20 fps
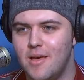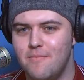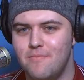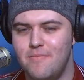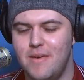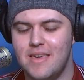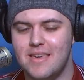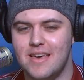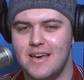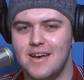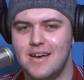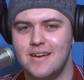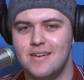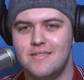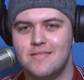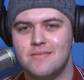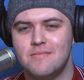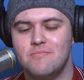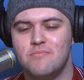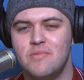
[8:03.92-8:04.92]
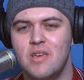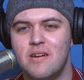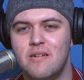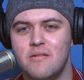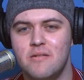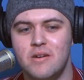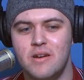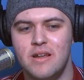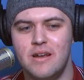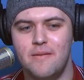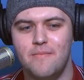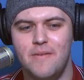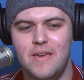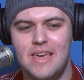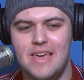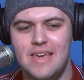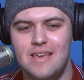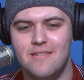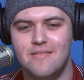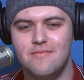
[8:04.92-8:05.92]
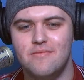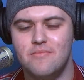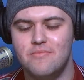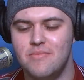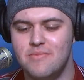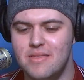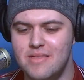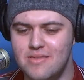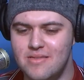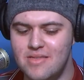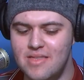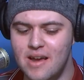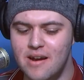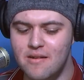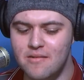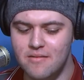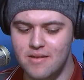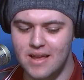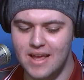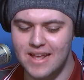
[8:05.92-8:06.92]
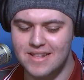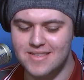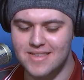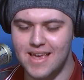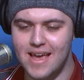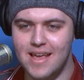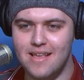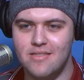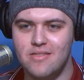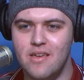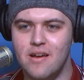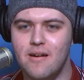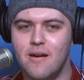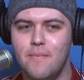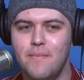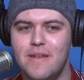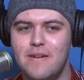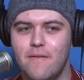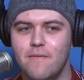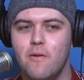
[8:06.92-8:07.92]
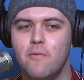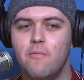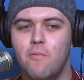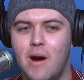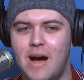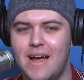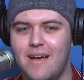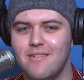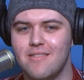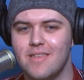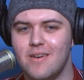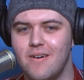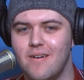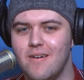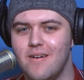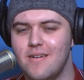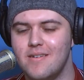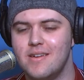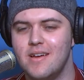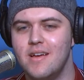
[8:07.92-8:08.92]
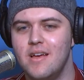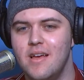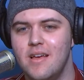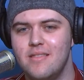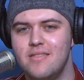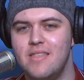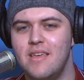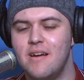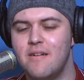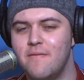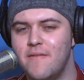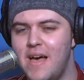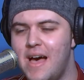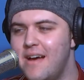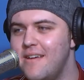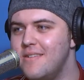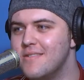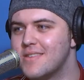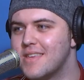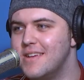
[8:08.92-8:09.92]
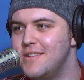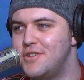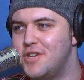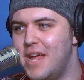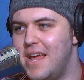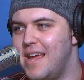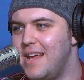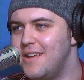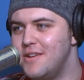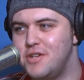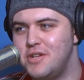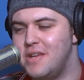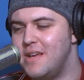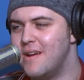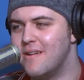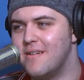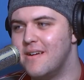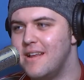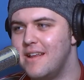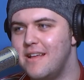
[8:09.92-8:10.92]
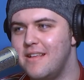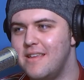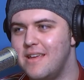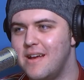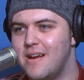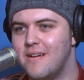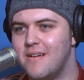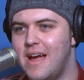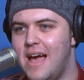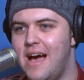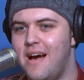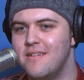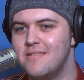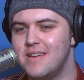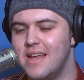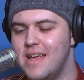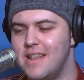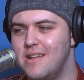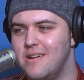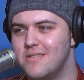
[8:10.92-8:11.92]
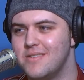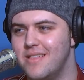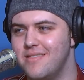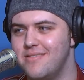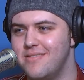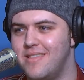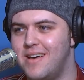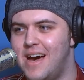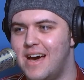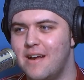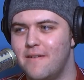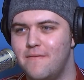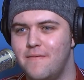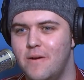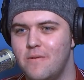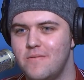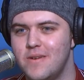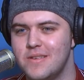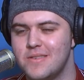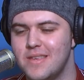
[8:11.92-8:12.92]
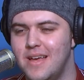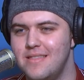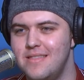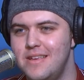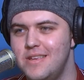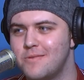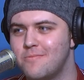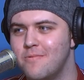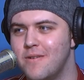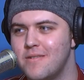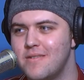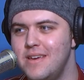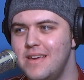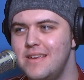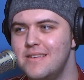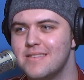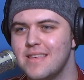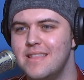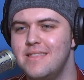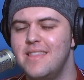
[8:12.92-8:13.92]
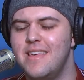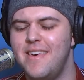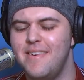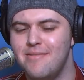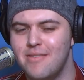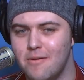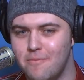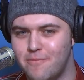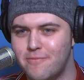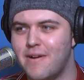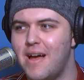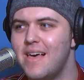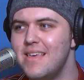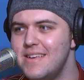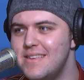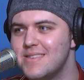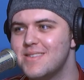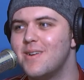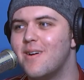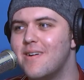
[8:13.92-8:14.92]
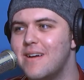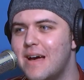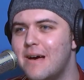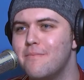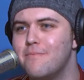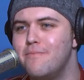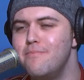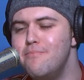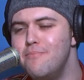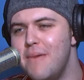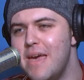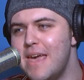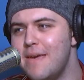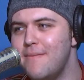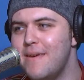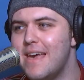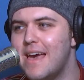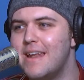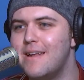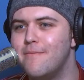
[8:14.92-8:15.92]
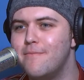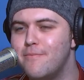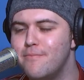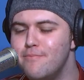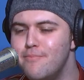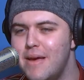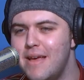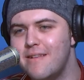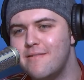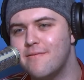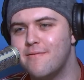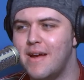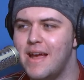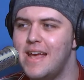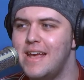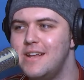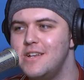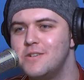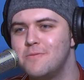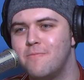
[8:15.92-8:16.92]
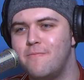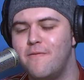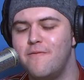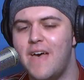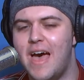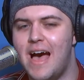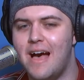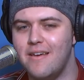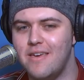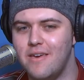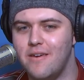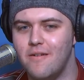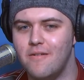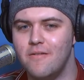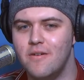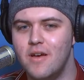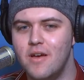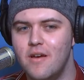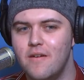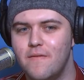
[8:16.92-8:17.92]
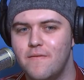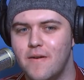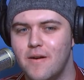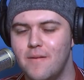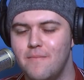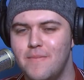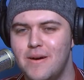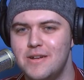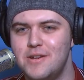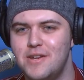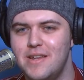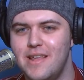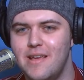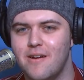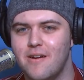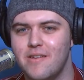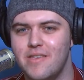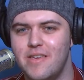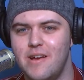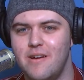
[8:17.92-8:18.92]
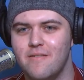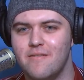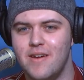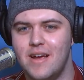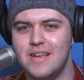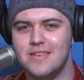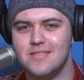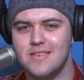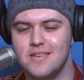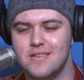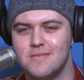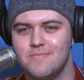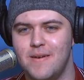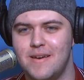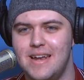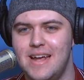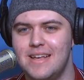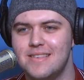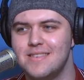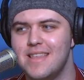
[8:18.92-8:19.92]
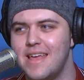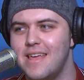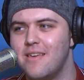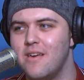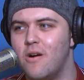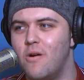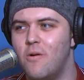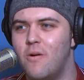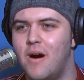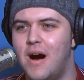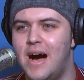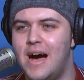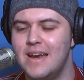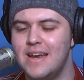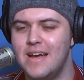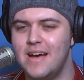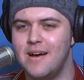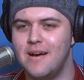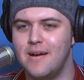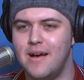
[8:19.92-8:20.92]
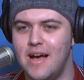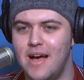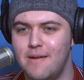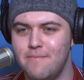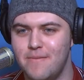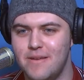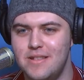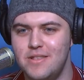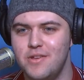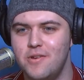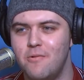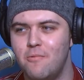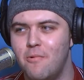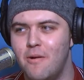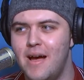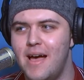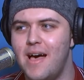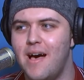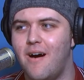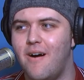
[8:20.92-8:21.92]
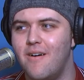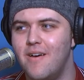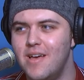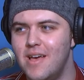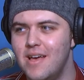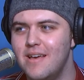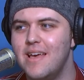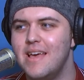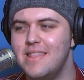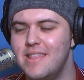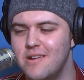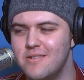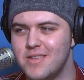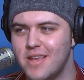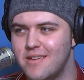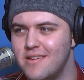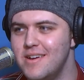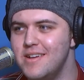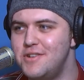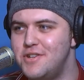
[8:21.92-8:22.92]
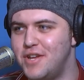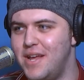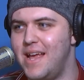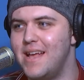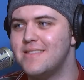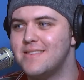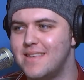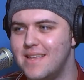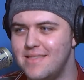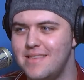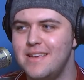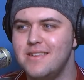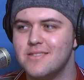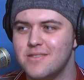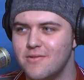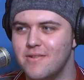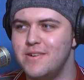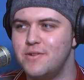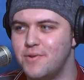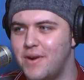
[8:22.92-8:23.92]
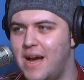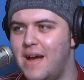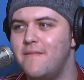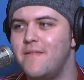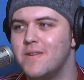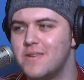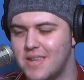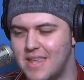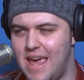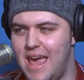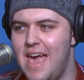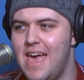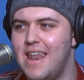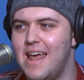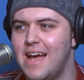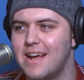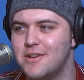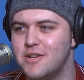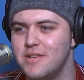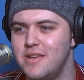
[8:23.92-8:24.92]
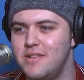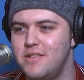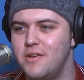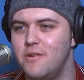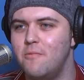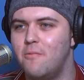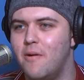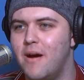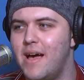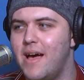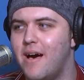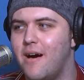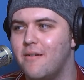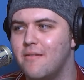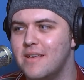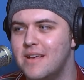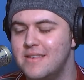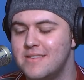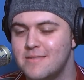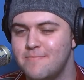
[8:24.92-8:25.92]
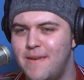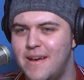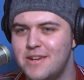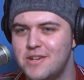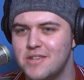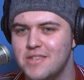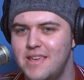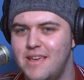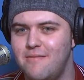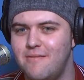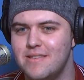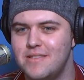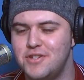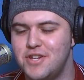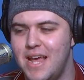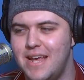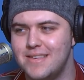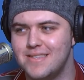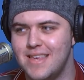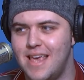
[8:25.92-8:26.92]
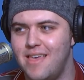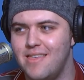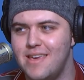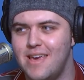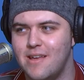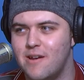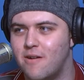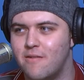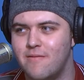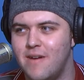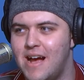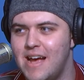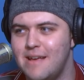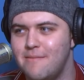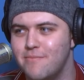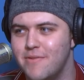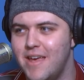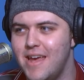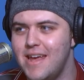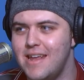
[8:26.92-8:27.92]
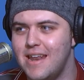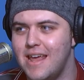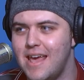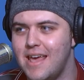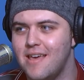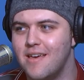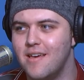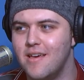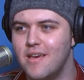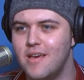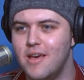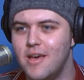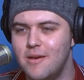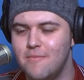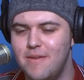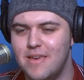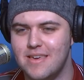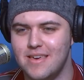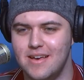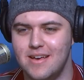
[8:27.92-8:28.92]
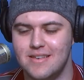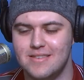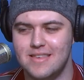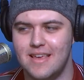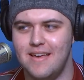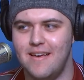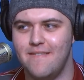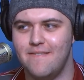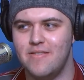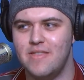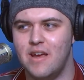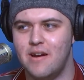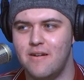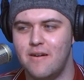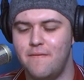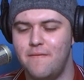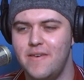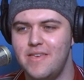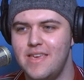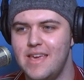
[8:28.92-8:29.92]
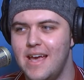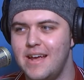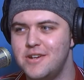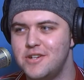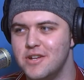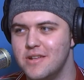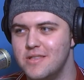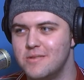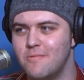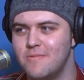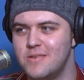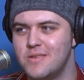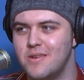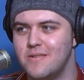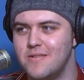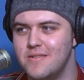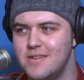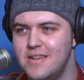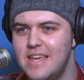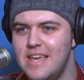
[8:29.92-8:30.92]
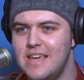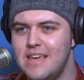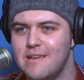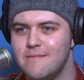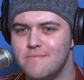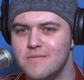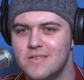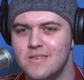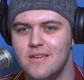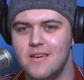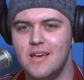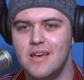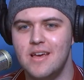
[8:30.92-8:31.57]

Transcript: Because they're gonna be it's like they're a bit of a wild card. Their values could change year in and year out, and there's a lot of focus on these rookies, and they'll probably start out maybe at a mid-range value for a bunch of the earlier races, but as they go on up and do well, and there's a good chance that these 3 drivers can actually do well, especially with Chase Elliott or Ryan Blaney, because of their affiliations with certain teams.